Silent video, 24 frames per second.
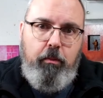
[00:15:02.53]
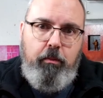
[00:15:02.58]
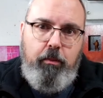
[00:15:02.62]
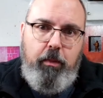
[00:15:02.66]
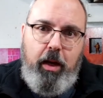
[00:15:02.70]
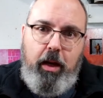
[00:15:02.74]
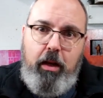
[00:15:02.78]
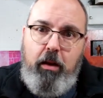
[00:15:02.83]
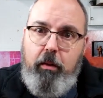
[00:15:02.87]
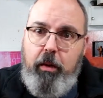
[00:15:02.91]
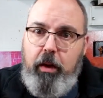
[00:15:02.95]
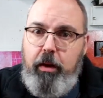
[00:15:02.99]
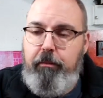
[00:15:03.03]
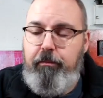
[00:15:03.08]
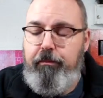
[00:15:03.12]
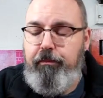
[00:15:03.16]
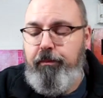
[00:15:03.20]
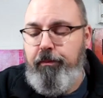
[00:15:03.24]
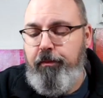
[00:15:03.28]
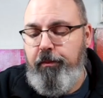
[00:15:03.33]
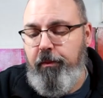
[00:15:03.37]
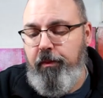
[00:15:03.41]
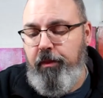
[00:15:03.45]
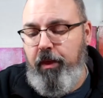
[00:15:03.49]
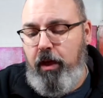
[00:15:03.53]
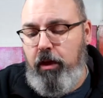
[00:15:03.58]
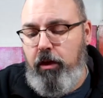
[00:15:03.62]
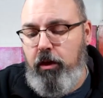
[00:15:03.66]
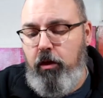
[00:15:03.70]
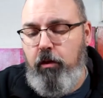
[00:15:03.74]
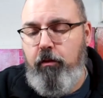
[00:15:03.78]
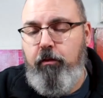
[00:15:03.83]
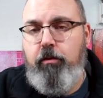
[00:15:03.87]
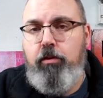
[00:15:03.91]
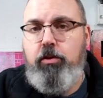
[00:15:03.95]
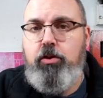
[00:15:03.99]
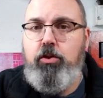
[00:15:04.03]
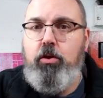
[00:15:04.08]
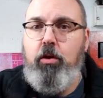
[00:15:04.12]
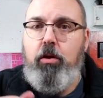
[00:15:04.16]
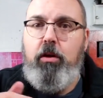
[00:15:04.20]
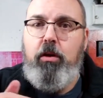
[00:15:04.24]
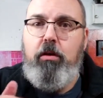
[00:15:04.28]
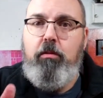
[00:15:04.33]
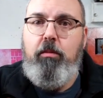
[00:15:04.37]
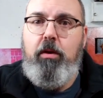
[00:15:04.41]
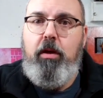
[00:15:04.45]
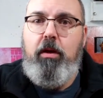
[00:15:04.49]
anyway, thank you for
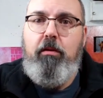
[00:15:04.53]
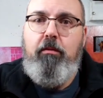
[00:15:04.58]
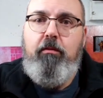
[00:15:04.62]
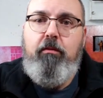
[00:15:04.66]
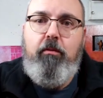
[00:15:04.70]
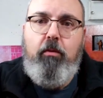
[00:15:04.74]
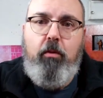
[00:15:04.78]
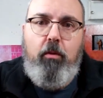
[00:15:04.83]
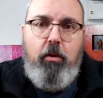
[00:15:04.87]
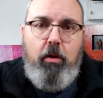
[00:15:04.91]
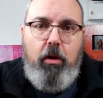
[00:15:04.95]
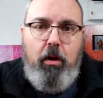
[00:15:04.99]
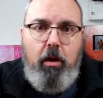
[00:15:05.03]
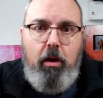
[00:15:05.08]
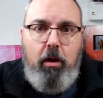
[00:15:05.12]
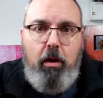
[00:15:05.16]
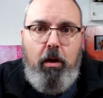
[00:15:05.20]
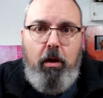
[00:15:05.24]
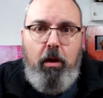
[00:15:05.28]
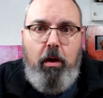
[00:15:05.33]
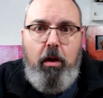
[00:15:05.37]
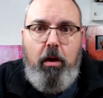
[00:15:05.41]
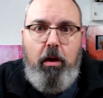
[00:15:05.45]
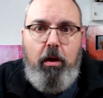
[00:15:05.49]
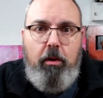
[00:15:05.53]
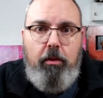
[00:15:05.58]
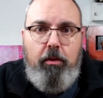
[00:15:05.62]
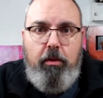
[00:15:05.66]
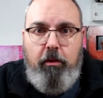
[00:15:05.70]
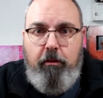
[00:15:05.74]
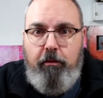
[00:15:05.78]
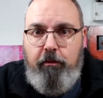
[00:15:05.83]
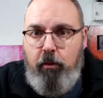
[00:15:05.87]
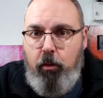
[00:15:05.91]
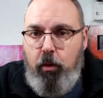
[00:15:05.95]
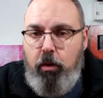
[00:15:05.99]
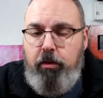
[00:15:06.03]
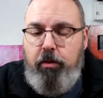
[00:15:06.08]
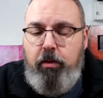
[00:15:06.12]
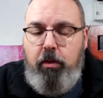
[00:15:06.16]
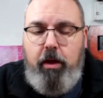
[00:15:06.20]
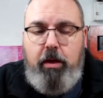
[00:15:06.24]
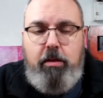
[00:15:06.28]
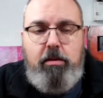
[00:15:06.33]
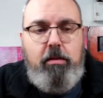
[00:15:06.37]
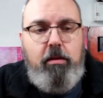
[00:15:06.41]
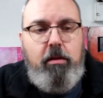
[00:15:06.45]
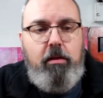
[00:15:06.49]
joining me for the fourth
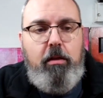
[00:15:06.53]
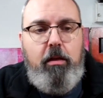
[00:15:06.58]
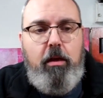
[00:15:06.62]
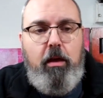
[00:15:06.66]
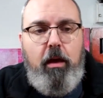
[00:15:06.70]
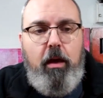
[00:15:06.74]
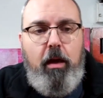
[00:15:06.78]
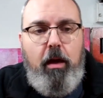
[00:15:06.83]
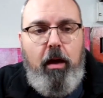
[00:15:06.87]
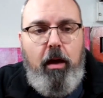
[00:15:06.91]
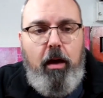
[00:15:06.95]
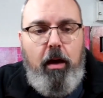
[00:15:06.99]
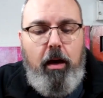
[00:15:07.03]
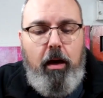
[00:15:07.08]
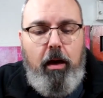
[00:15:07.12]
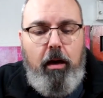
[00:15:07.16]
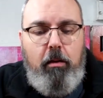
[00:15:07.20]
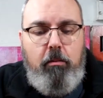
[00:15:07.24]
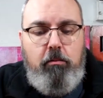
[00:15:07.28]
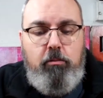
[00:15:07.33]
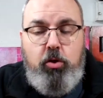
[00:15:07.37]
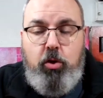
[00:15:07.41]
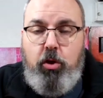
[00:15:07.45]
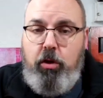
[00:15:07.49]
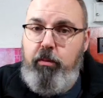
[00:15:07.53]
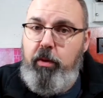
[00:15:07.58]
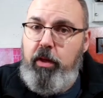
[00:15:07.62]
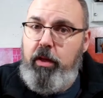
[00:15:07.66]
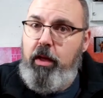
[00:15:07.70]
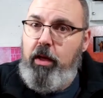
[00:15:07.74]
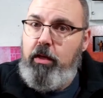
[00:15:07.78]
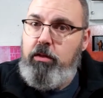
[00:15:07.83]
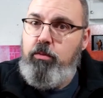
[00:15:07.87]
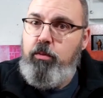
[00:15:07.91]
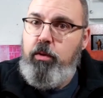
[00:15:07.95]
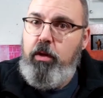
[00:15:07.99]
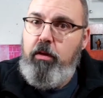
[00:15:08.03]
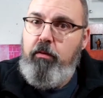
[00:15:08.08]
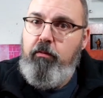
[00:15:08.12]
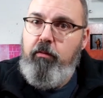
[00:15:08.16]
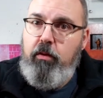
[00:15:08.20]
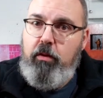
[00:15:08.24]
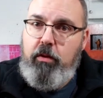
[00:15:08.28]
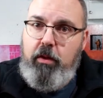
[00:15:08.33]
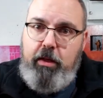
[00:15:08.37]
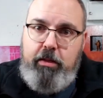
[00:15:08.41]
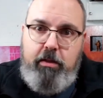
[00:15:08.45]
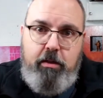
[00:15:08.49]
lesson. Join me next week
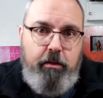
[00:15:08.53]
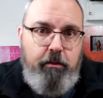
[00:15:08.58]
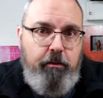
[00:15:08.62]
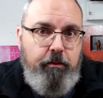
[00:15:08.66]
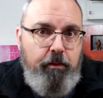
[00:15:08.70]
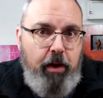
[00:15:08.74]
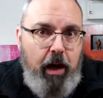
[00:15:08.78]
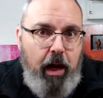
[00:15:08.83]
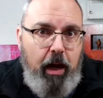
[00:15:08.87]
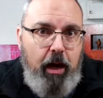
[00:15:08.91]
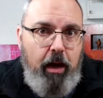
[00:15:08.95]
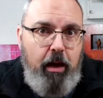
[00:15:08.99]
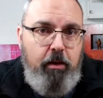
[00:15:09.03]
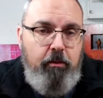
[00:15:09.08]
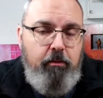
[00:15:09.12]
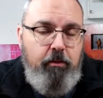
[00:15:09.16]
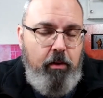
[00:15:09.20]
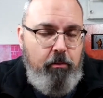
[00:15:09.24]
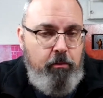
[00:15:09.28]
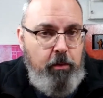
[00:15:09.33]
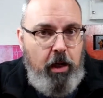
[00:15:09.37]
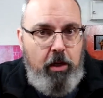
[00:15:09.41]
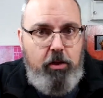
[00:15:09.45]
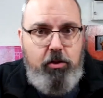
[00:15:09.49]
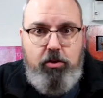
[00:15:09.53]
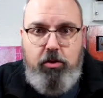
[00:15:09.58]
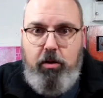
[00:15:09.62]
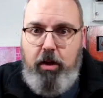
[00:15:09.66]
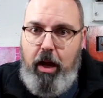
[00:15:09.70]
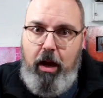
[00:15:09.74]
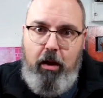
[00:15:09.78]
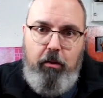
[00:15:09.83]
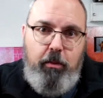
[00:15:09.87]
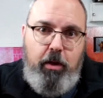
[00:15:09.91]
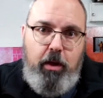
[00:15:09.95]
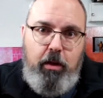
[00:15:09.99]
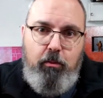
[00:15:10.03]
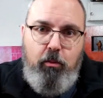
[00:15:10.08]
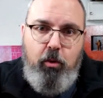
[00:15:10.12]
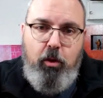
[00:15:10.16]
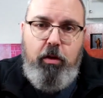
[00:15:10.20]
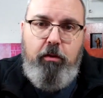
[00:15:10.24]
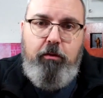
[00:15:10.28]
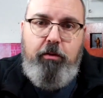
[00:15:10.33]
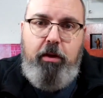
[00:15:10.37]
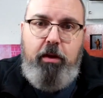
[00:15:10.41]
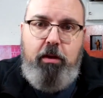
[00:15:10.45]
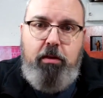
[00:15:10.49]
for lesson 5. I'm not sure how many more
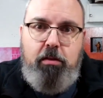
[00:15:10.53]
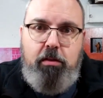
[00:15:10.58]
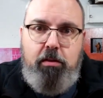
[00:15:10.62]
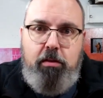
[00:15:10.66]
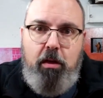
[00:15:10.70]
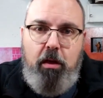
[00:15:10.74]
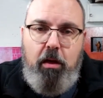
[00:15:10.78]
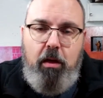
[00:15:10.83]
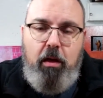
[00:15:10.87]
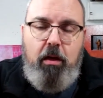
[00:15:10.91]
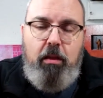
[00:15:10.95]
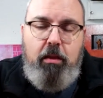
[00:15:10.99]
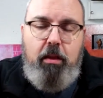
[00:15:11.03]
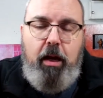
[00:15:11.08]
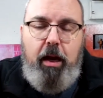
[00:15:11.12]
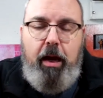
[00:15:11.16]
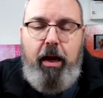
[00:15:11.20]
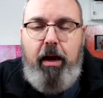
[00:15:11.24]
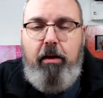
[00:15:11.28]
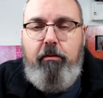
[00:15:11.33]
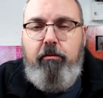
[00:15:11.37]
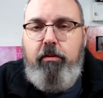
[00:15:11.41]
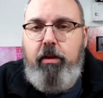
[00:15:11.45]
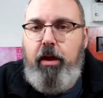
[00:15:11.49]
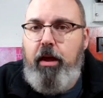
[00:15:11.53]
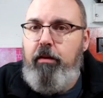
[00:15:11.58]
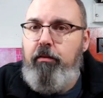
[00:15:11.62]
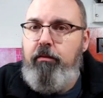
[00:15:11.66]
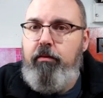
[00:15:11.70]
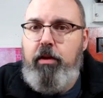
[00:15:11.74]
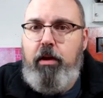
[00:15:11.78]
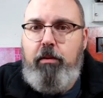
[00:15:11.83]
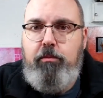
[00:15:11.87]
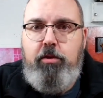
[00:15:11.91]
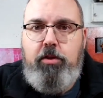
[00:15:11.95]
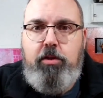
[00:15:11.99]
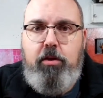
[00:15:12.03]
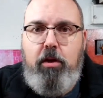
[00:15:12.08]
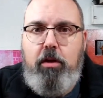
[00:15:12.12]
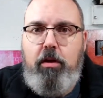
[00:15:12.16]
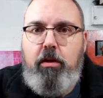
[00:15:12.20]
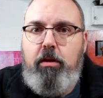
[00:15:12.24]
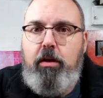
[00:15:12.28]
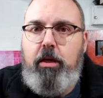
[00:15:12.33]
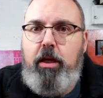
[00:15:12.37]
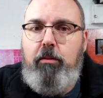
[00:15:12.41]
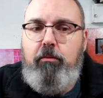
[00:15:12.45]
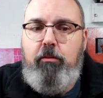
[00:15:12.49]
of these that I have left. I'm just going to
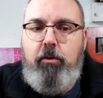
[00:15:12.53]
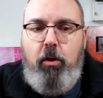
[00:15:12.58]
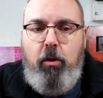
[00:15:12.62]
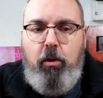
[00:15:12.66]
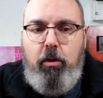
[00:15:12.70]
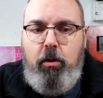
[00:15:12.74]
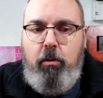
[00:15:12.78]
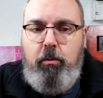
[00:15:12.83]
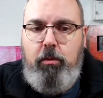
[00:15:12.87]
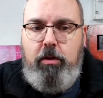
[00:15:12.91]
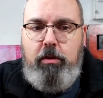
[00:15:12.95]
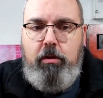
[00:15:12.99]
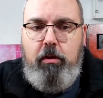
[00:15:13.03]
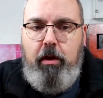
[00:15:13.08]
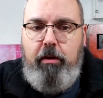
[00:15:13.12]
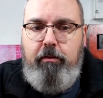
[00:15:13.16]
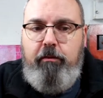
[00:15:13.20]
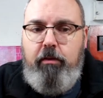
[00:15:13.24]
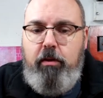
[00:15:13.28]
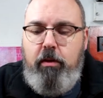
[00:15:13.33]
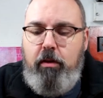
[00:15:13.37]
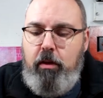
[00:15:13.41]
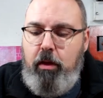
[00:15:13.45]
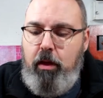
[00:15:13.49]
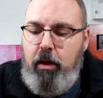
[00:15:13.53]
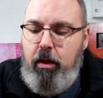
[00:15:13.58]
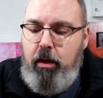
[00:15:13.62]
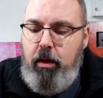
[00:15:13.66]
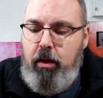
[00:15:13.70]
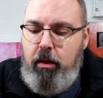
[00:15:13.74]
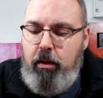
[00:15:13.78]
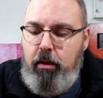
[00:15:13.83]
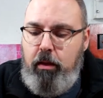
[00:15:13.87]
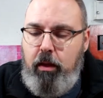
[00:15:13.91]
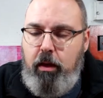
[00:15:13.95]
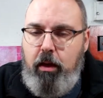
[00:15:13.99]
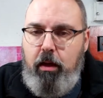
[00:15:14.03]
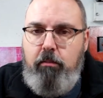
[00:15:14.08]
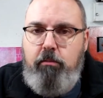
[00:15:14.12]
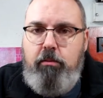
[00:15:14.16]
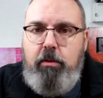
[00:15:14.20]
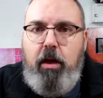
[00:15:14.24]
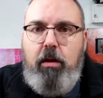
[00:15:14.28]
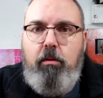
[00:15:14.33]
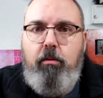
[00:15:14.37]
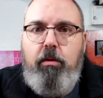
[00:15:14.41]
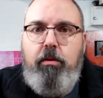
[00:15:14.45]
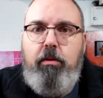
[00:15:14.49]
keep doing them until I feel like I'm
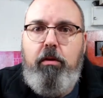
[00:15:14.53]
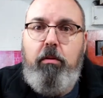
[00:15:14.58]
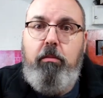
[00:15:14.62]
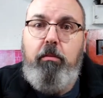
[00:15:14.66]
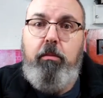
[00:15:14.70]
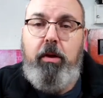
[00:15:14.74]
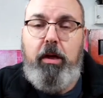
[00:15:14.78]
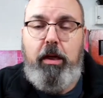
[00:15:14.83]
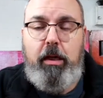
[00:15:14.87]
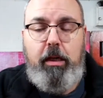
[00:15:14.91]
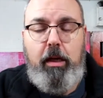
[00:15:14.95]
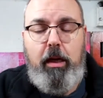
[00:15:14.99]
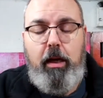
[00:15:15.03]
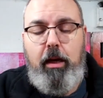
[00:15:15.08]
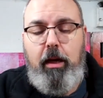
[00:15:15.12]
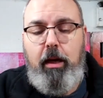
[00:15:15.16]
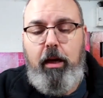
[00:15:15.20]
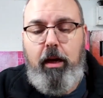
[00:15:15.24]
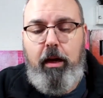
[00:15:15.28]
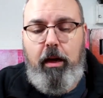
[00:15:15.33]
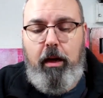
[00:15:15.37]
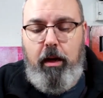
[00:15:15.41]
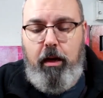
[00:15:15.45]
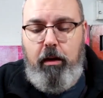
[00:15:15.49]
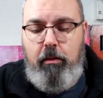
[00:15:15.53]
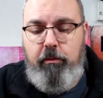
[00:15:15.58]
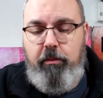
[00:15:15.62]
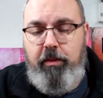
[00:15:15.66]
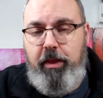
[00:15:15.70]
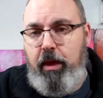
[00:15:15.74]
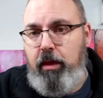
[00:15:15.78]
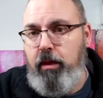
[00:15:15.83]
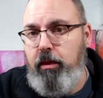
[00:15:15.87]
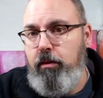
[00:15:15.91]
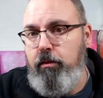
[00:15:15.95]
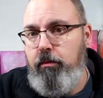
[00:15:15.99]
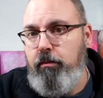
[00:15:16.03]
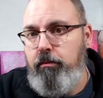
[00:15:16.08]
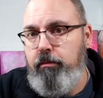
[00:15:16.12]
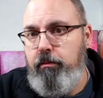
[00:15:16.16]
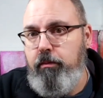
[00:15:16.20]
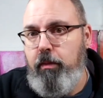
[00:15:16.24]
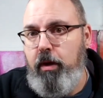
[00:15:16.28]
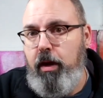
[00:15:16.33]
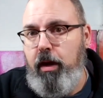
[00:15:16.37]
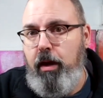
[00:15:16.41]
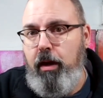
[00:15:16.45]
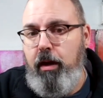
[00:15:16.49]
done with them. But thank you,
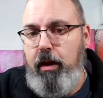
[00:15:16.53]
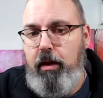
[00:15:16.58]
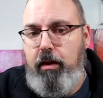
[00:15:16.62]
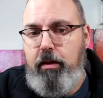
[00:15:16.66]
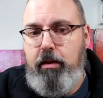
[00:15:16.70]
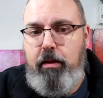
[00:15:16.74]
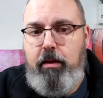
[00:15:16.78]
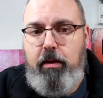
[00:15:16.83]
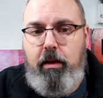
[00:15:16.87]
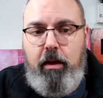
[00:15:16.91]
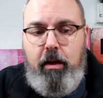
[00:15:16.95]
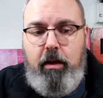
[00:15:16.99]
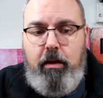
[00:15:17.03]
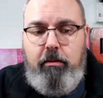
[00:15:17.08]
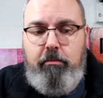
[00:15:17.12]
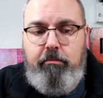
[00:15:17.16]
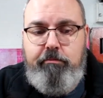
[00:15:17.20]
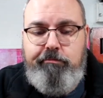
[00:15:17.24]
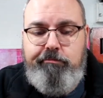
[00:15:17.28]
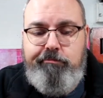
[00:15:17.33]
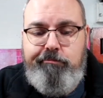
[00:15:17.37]
and